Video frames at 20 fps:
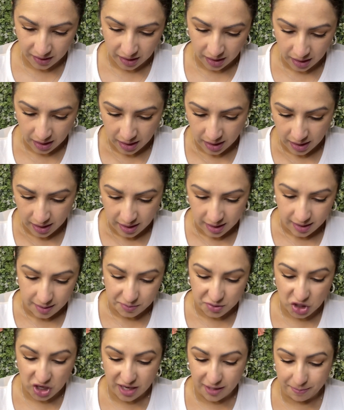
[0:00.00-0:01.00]
I'm
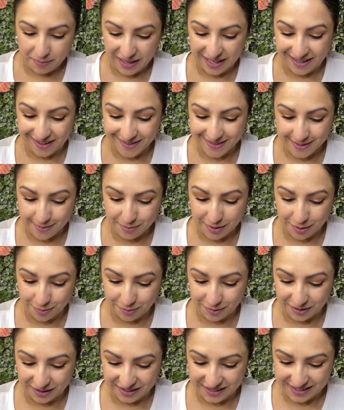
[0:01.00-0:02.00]
trying to pick out some of the
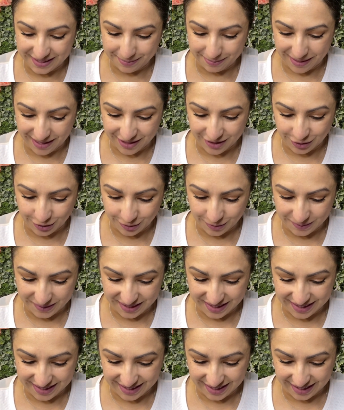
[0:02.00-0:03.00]
really special
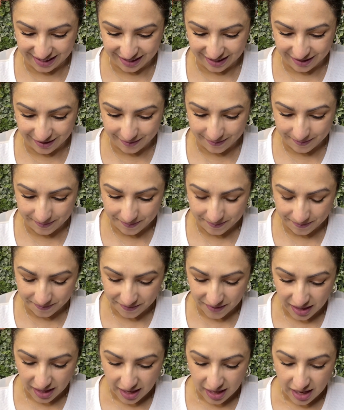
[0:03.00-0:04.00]
ones here.
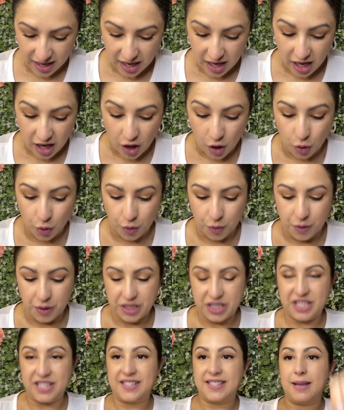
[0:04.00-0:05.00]
Oh,
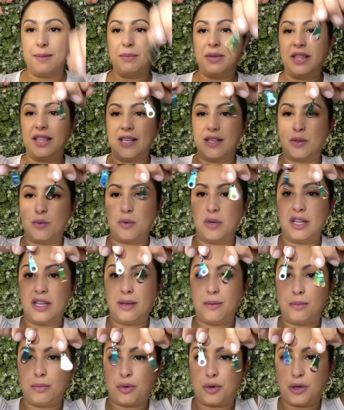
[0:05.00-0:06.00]
she sent me these
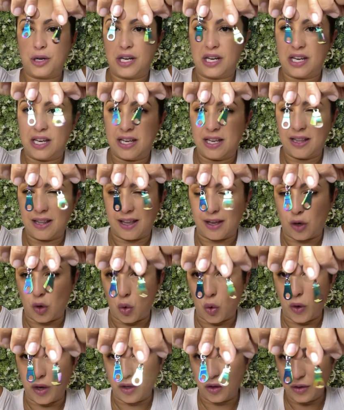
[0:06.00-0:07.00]
really pretty, like
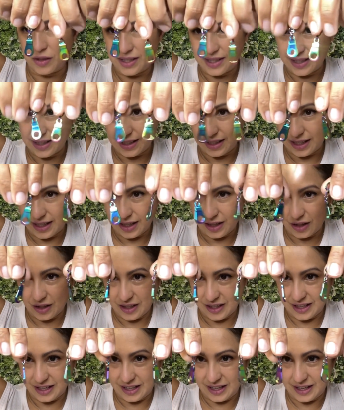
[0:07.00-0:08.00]
oil slick
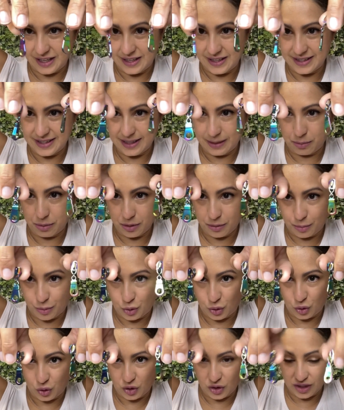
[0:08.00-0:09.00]
looking zipper
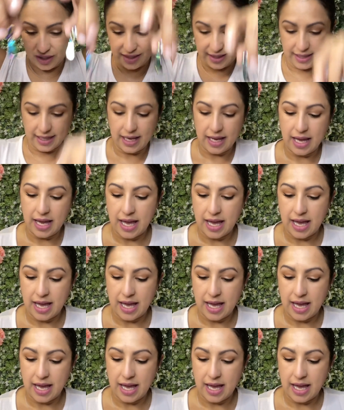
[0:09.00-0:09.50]
pools.